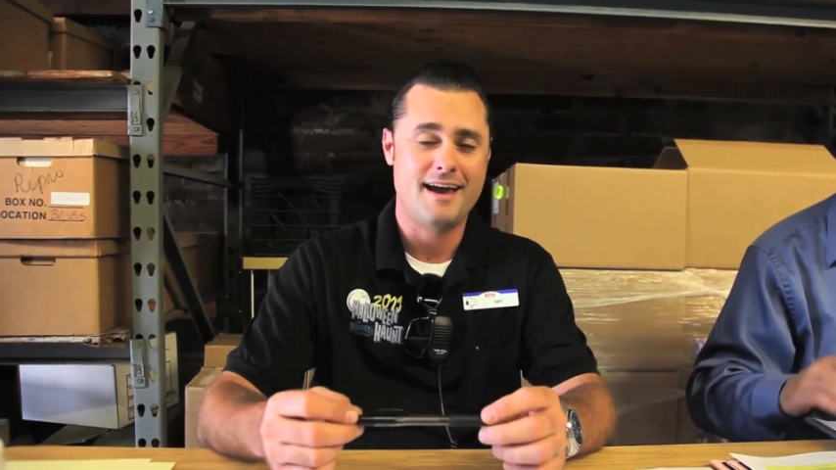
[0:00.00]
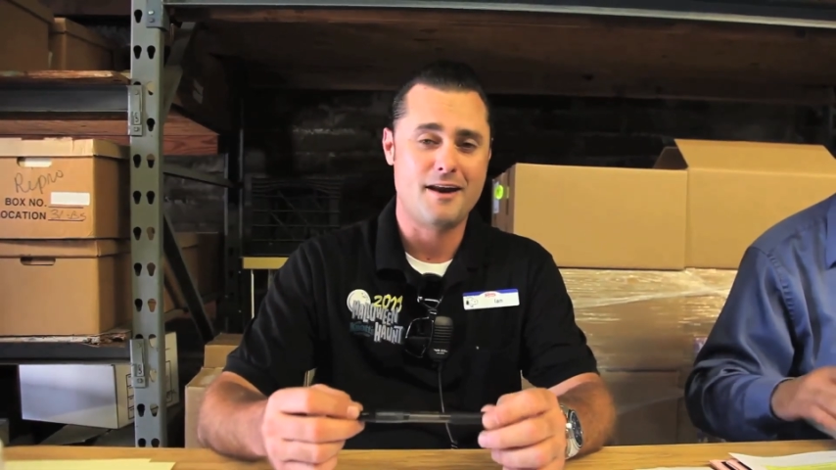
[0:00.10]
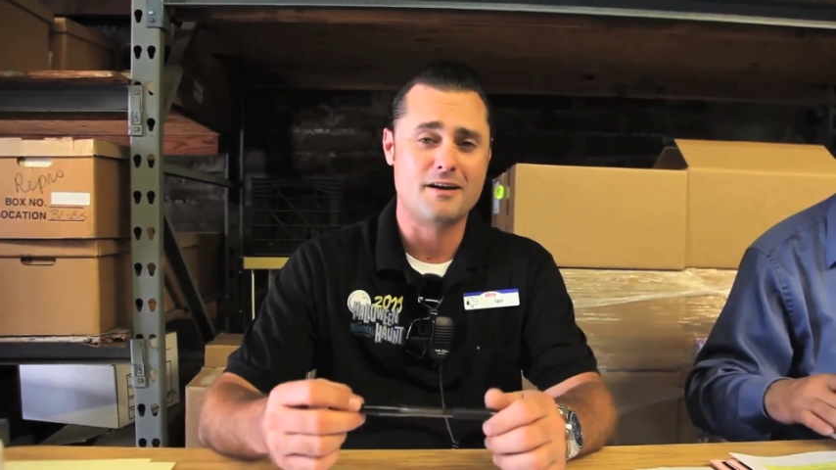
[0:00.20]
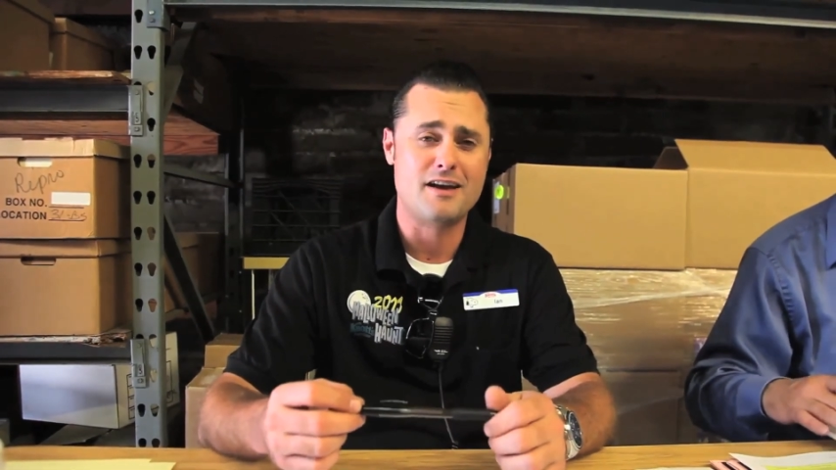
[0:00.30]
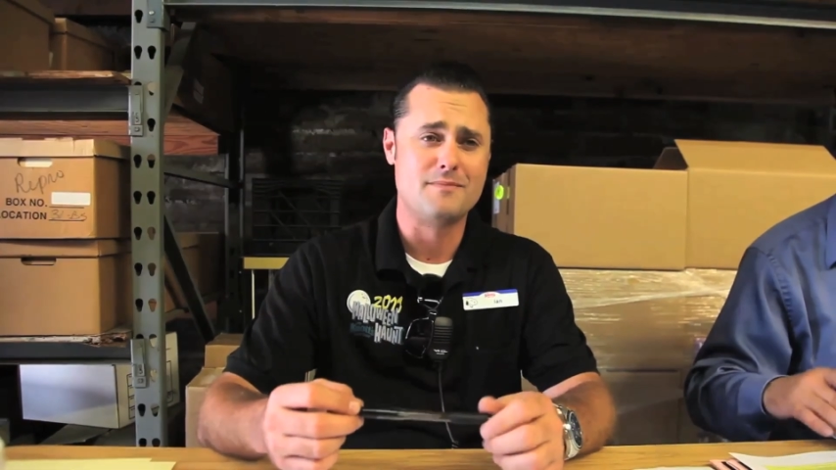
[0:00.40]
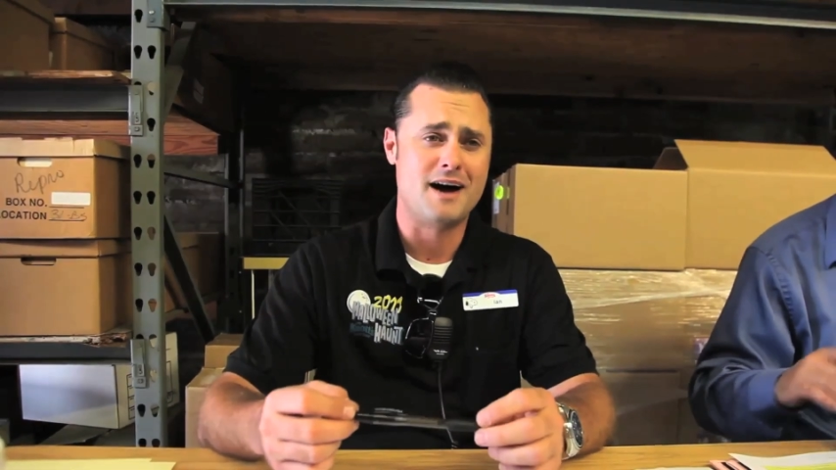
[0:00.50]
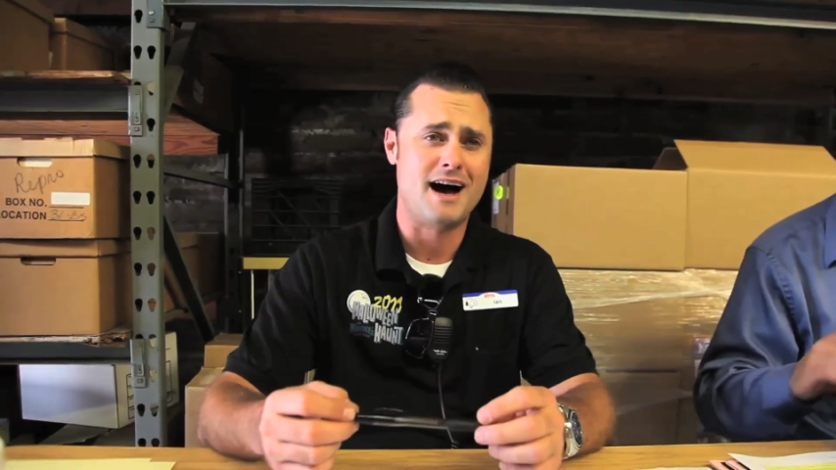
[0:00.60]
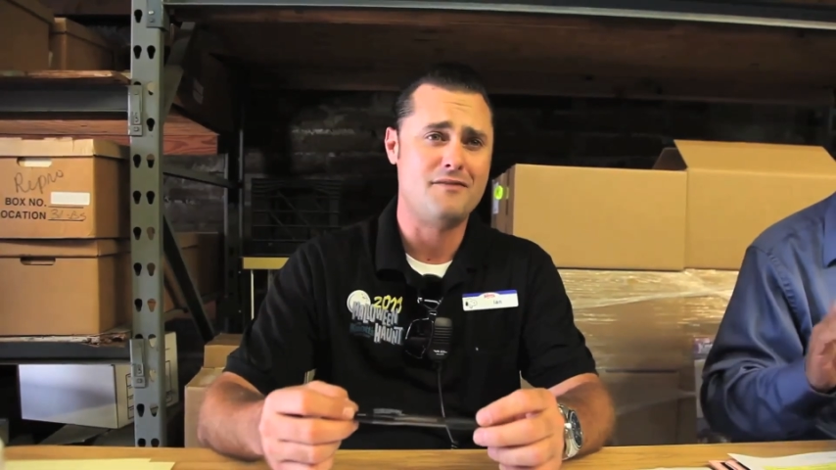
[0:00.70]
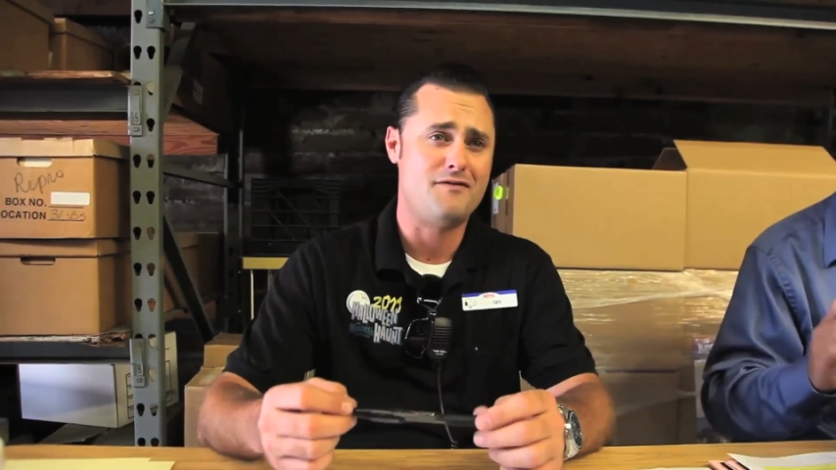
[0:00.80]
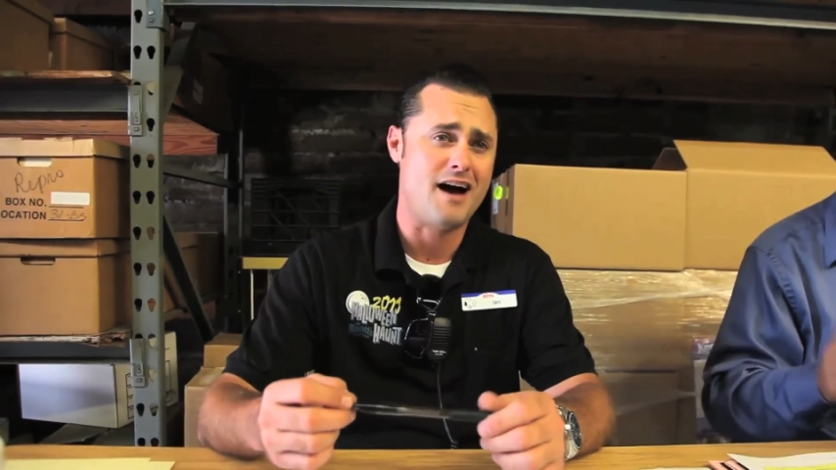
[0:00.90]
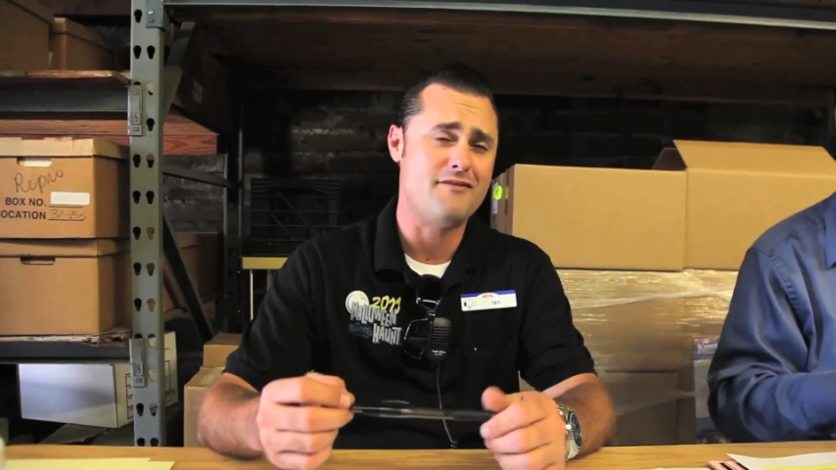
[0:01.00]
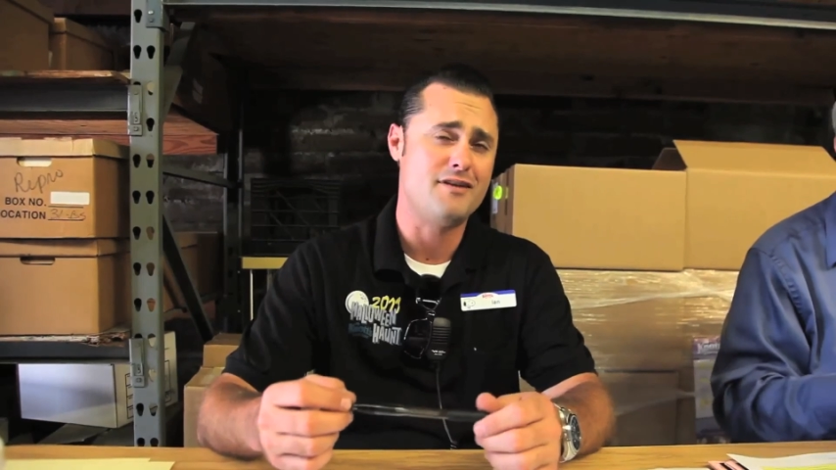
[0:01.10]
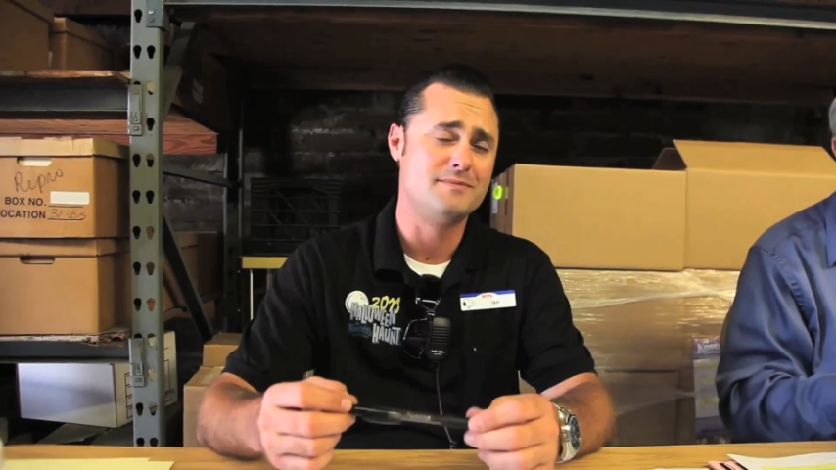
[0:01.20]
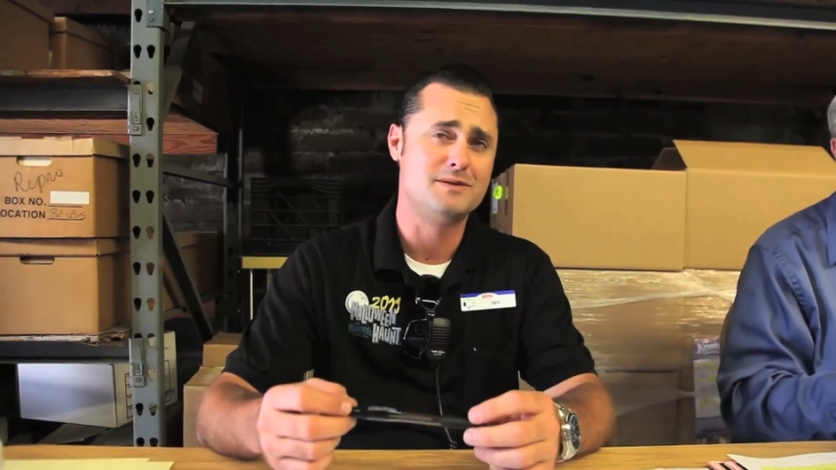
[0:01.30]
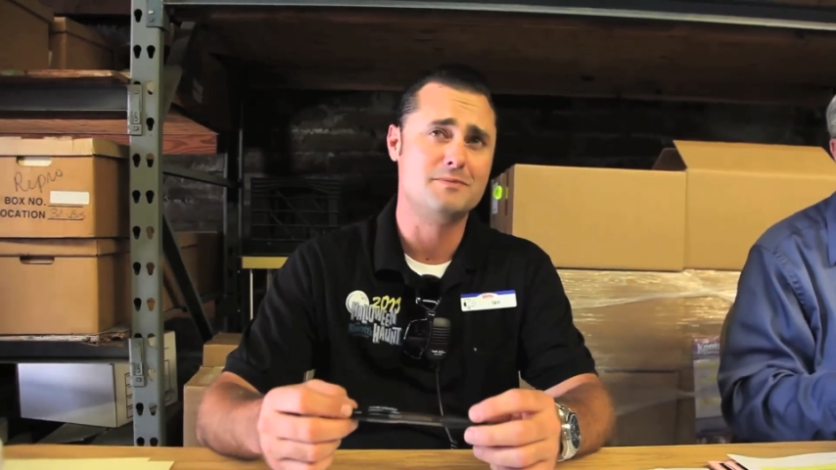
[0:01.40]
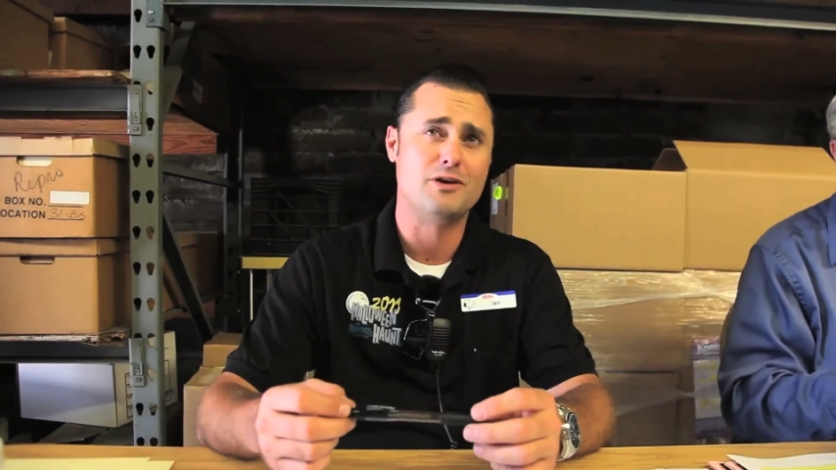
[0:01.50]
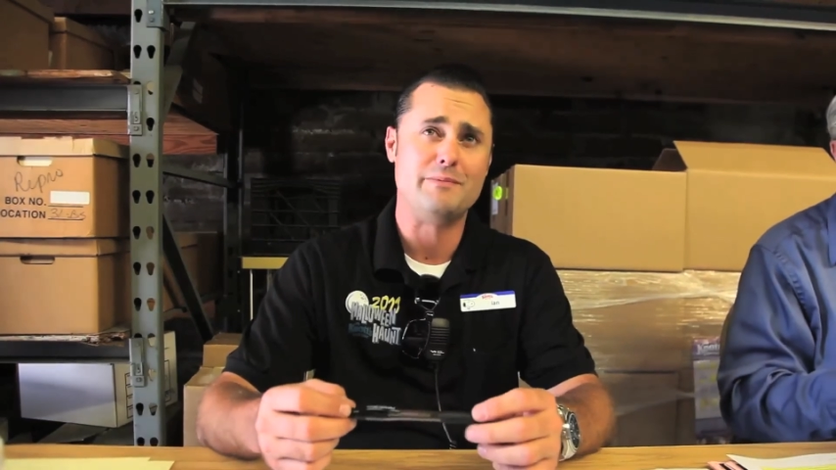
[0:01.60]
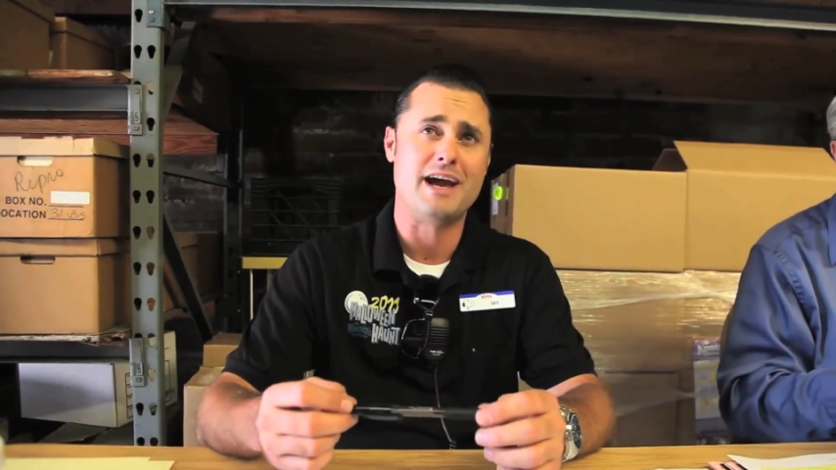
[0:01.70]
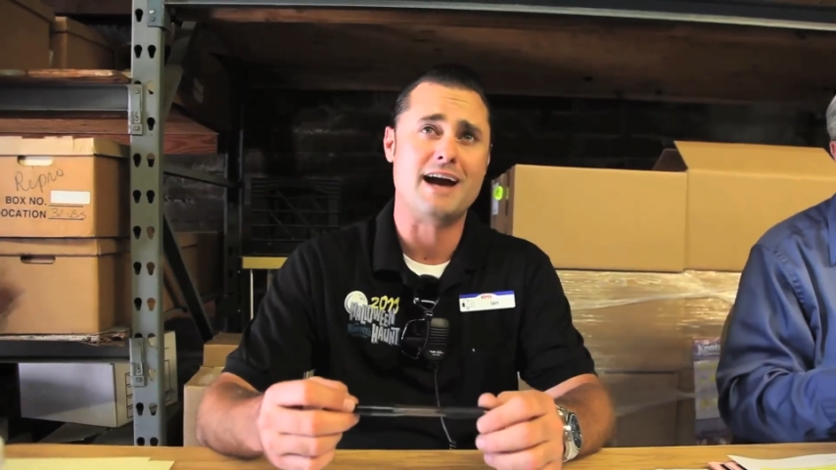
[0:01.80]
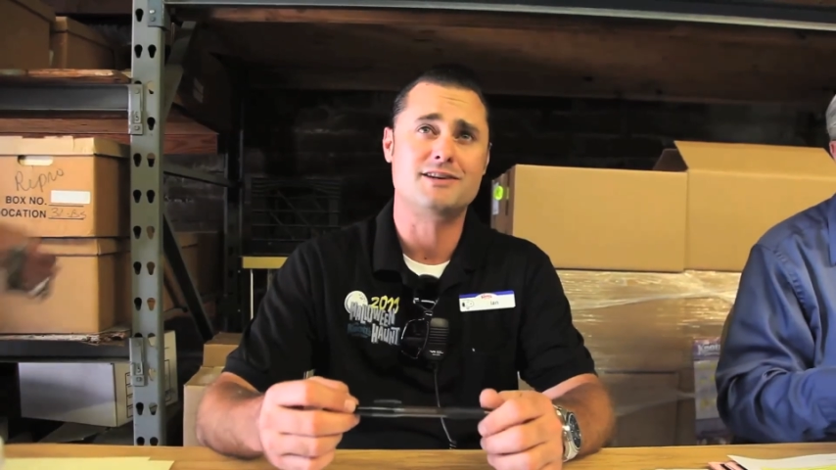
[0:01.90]
and I'll give them a high five, give them some
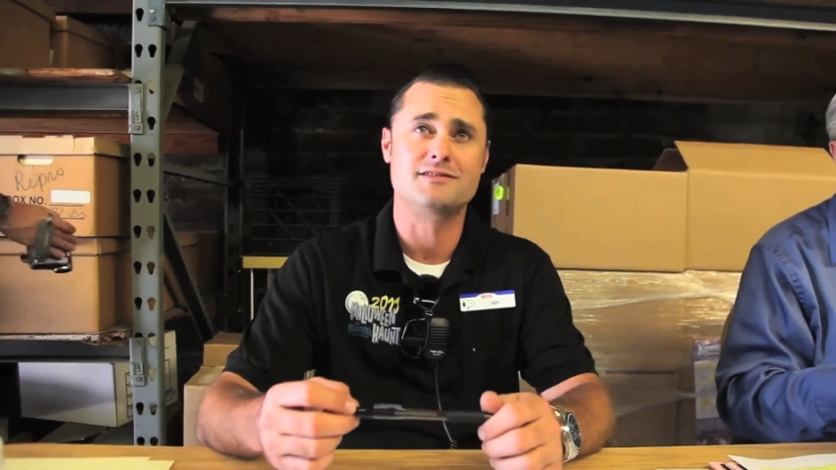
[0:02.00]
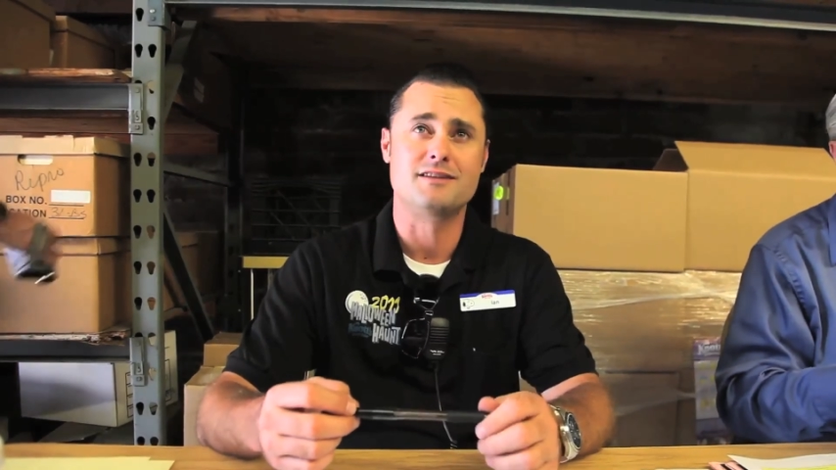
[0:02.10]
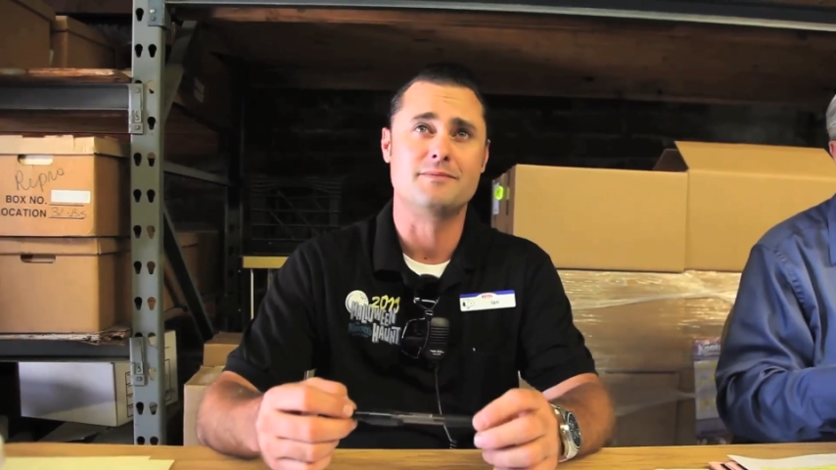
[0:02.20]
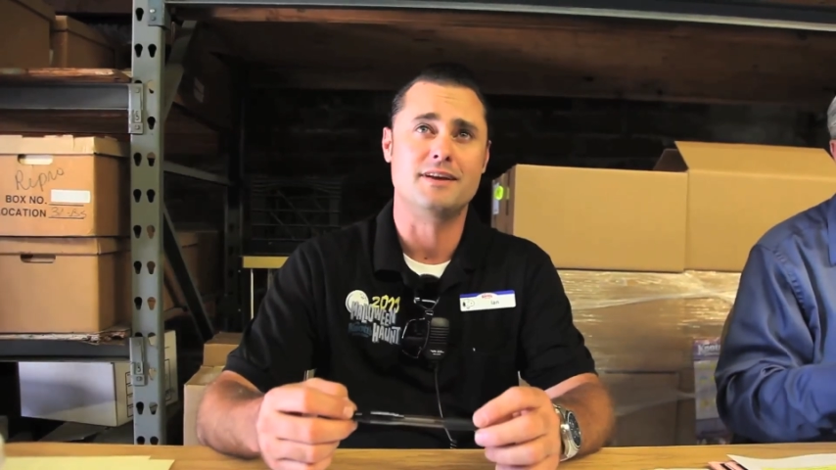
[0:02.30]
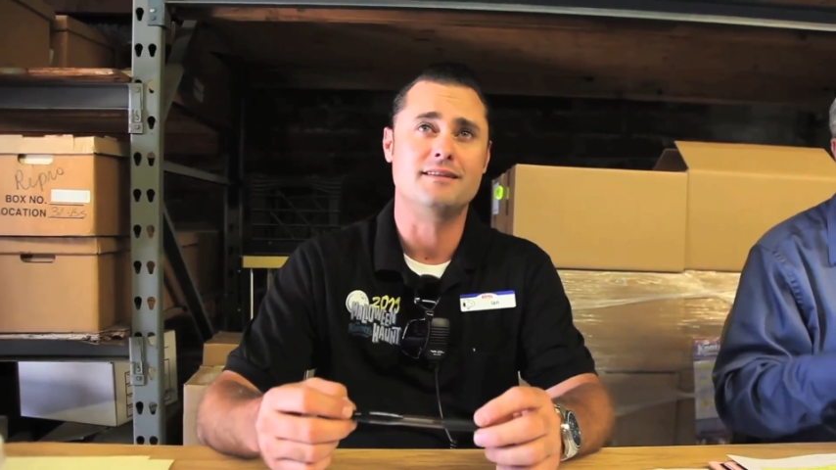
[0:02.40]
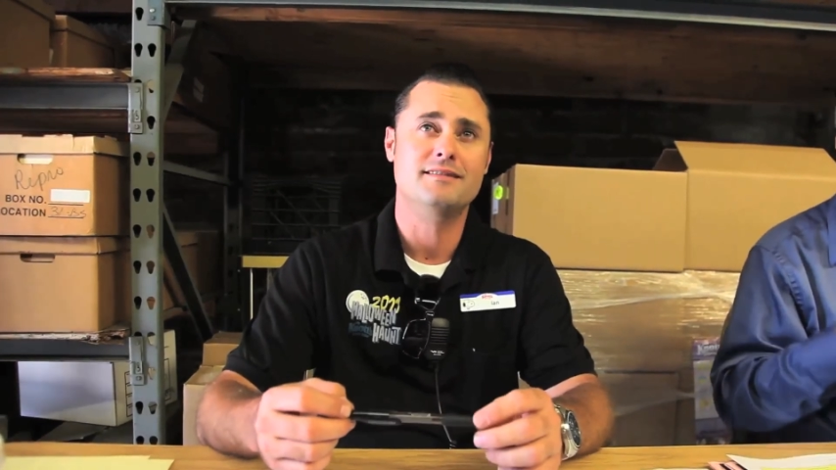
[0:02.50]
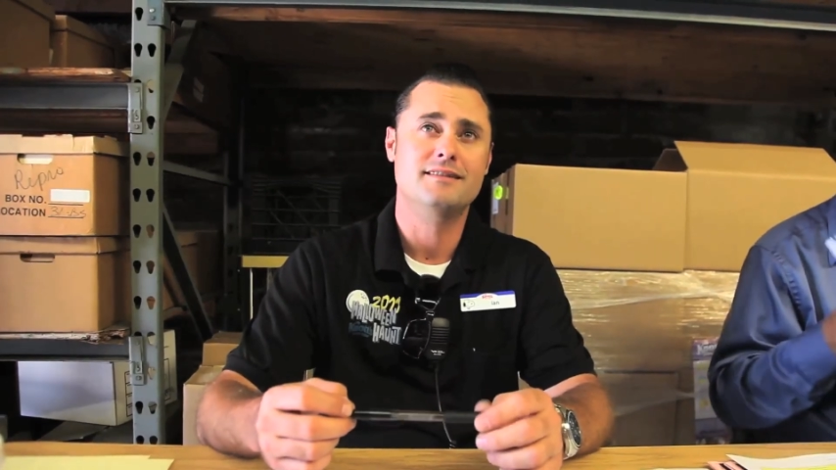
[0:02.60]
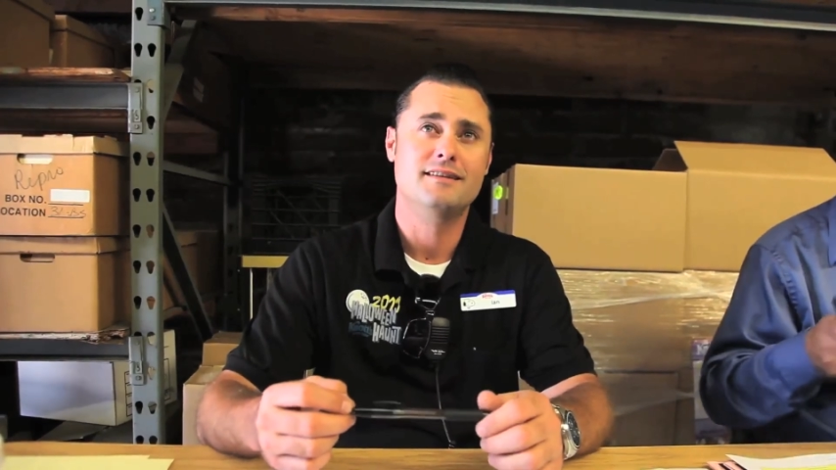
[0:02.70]
crypt cash or something,